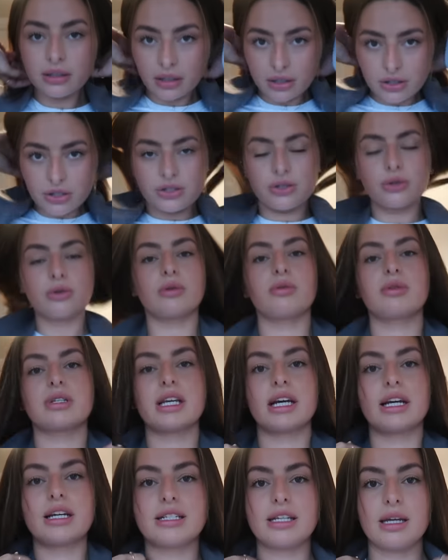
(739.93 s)
I just thought it was
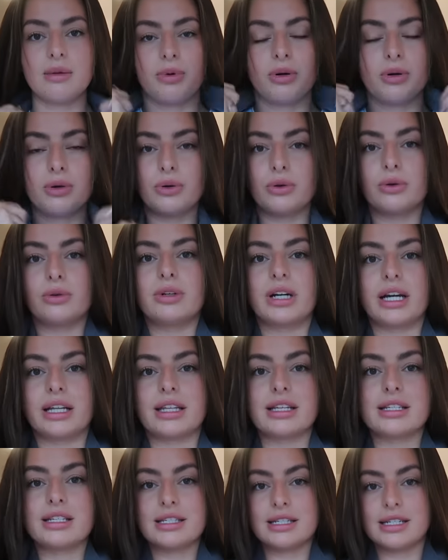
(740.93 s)
like a typical, like
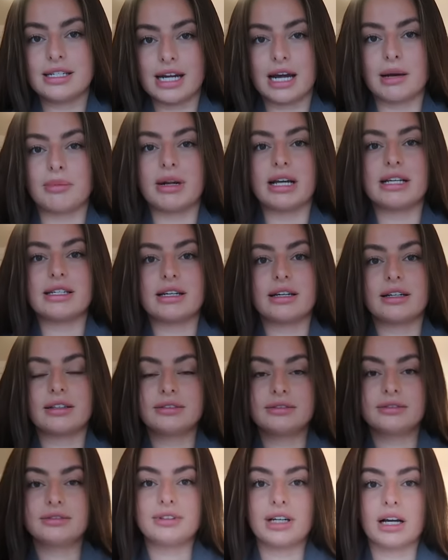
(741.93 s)
this is a dad blazer.
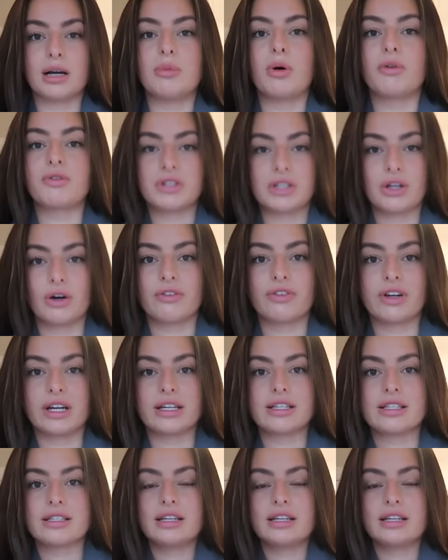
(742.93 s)
Like I'm off to the office.